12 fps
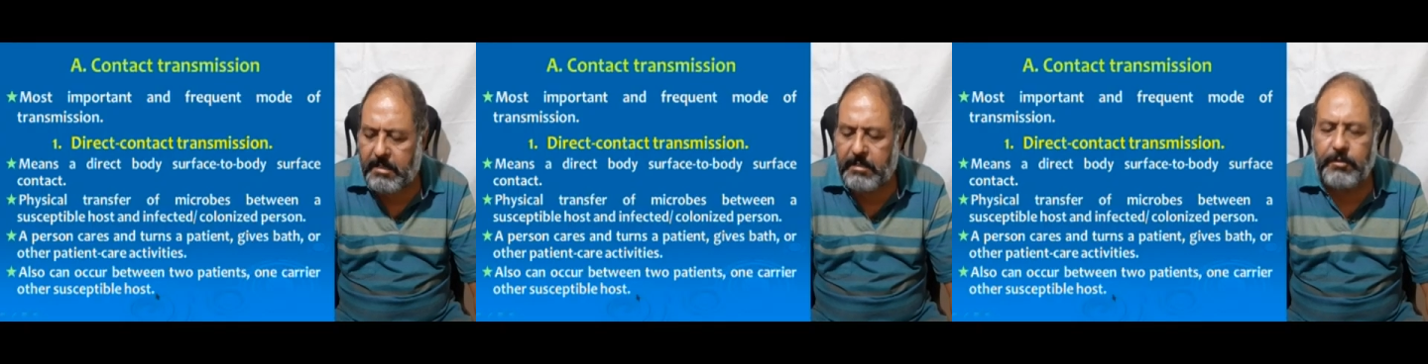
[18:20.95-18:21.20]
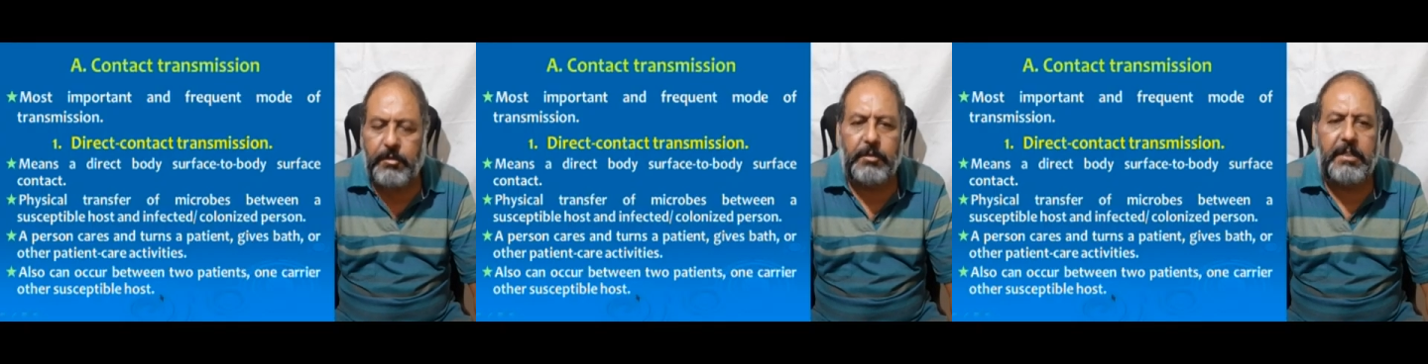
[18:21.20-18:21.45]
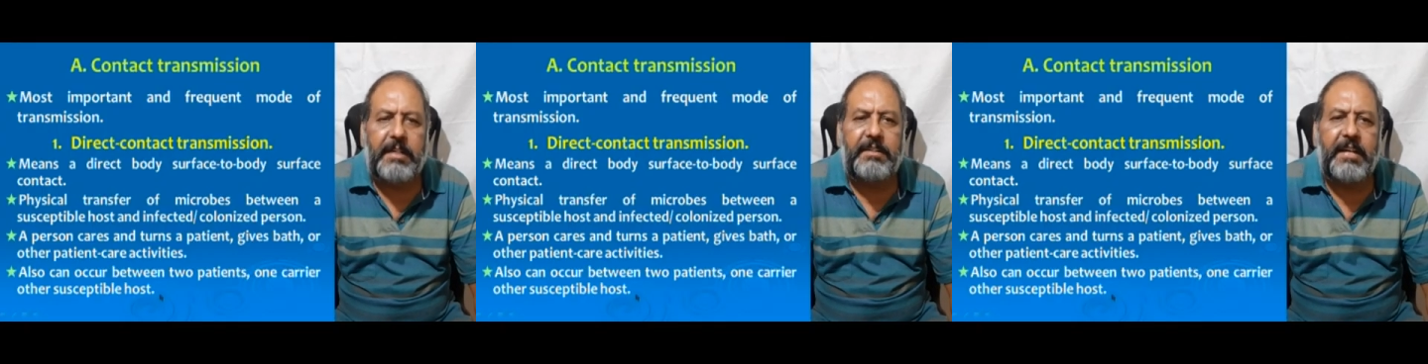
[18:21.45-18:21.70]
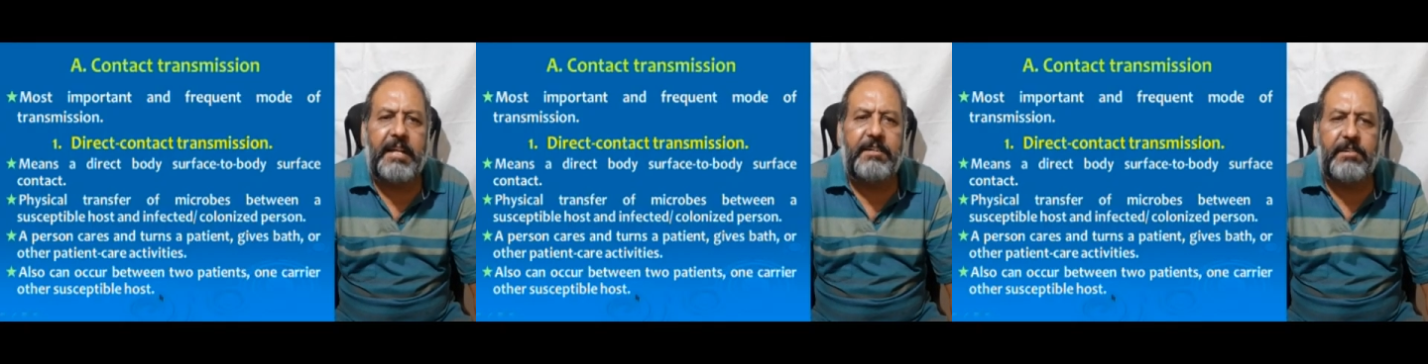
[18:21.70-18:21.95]
so that
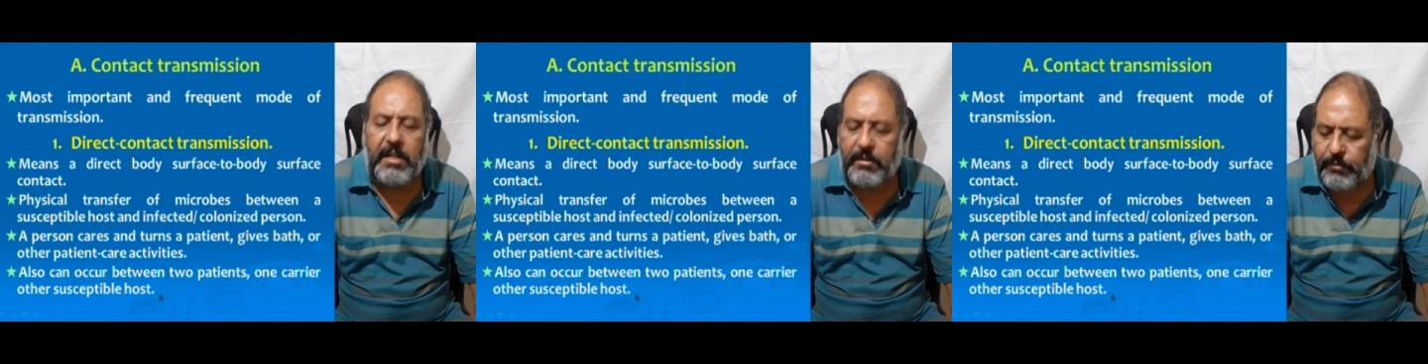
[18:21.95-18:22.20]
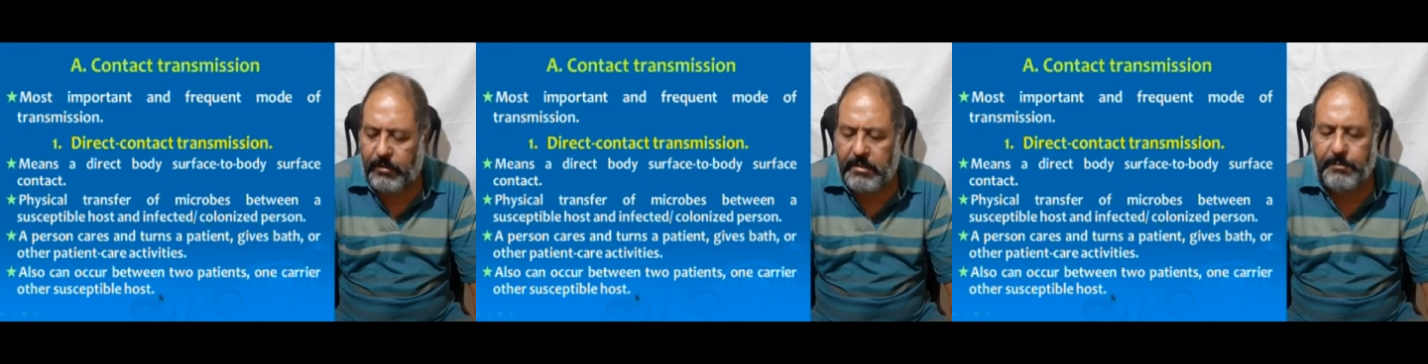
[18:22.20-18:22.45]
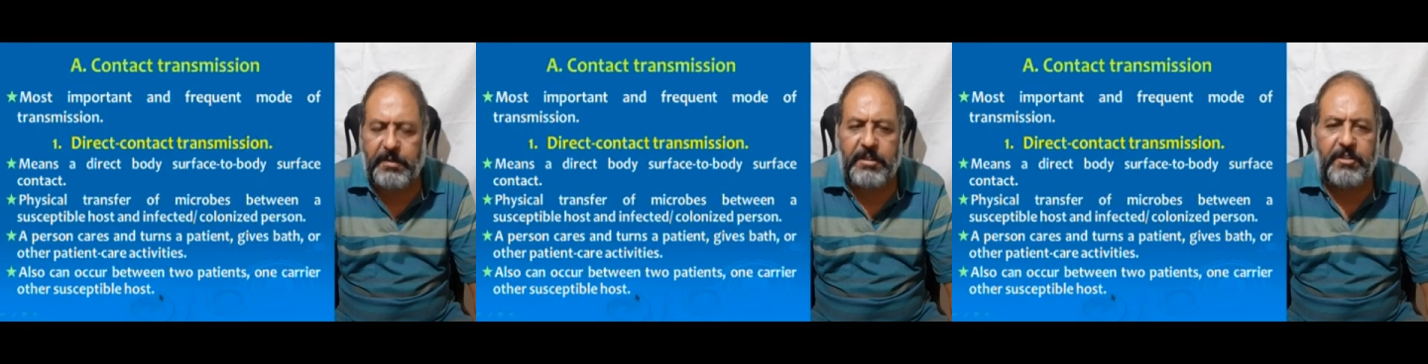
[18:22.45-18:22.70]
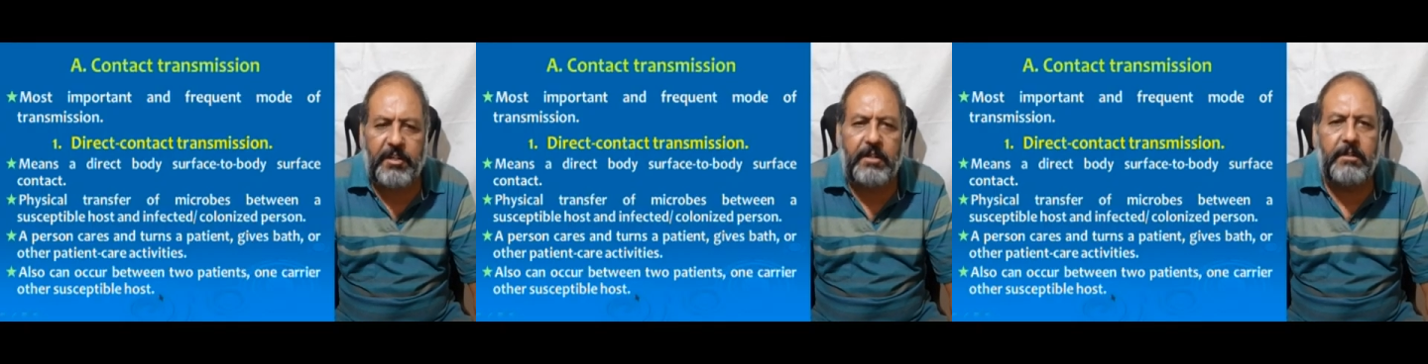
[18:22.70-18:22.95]
can transfer the
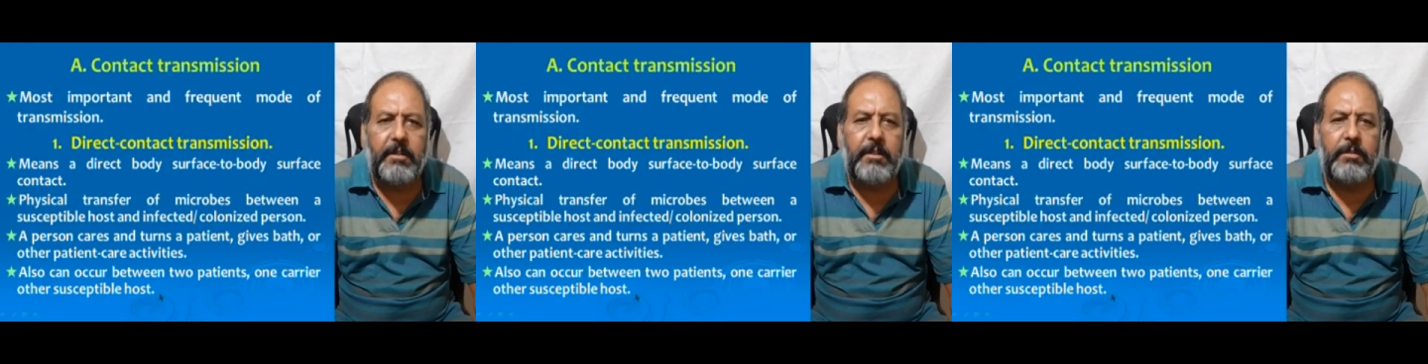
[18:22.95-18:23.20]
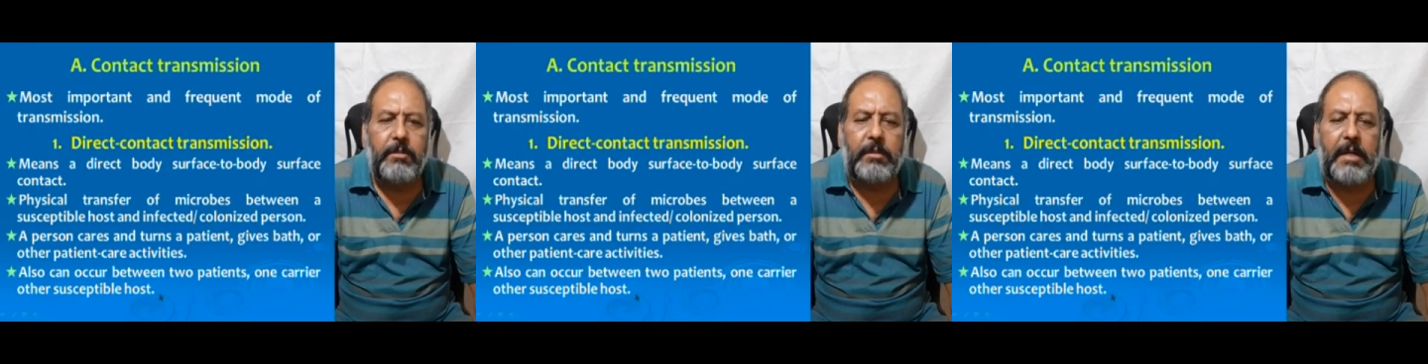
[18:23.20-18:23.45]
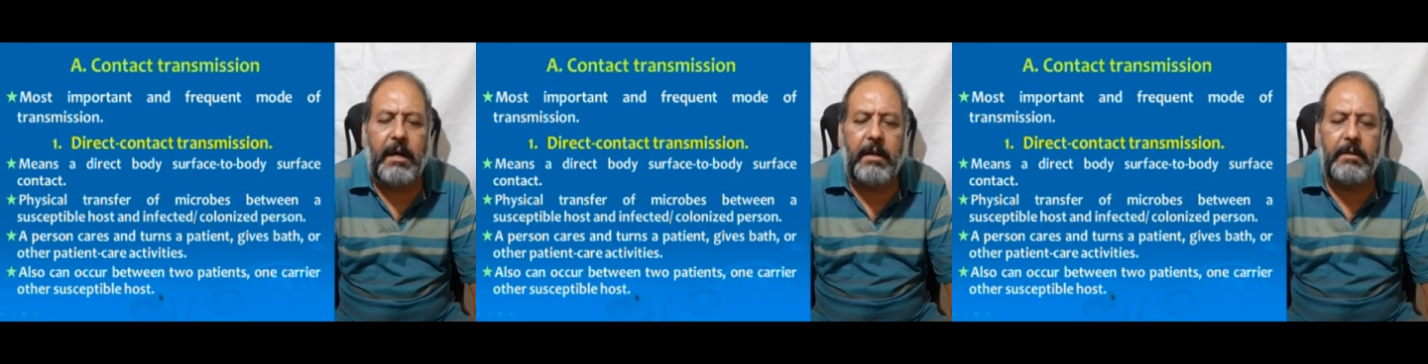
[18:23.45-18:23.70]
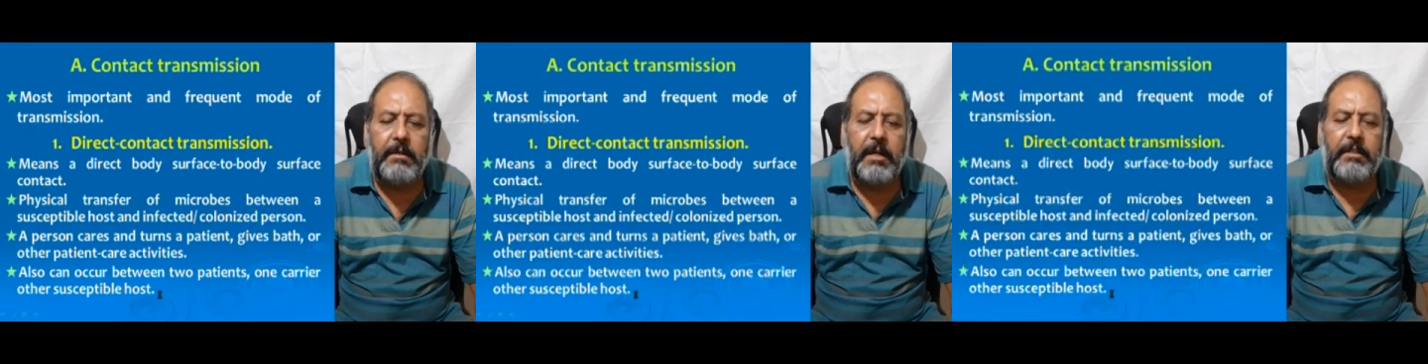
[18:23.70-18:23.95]
patient to the
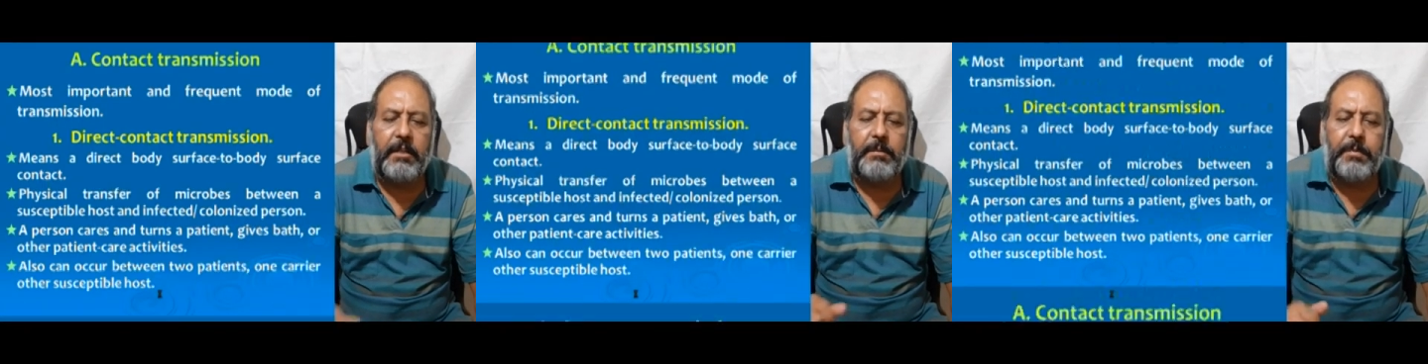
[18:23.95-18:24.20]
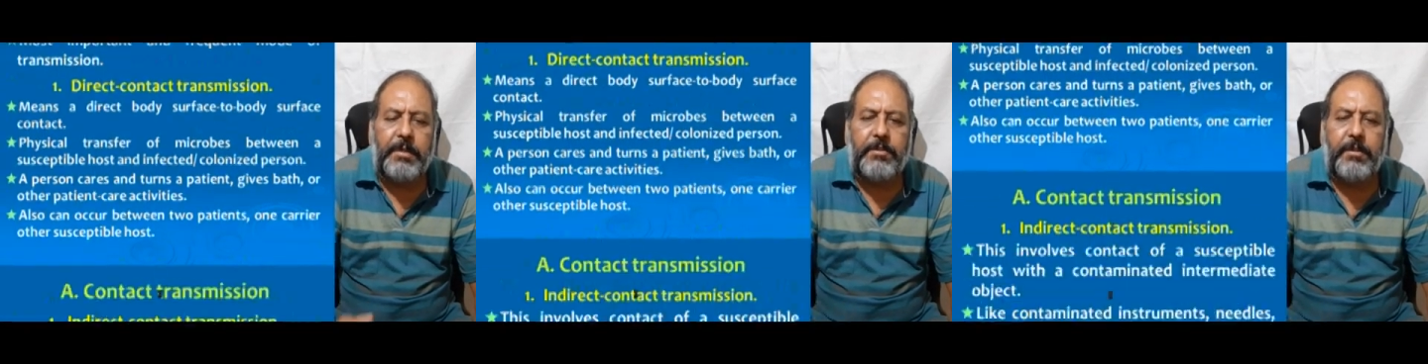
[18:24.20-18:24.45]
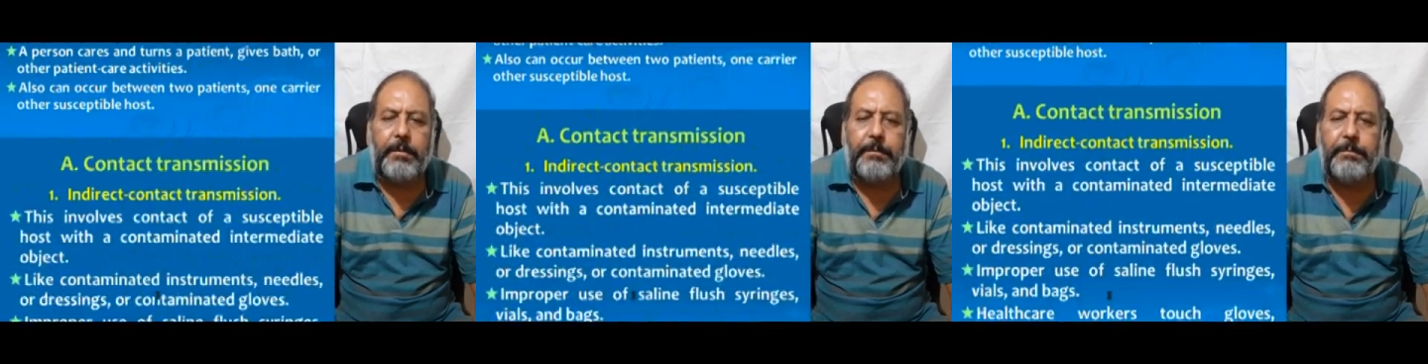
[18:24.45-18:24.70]
other patient.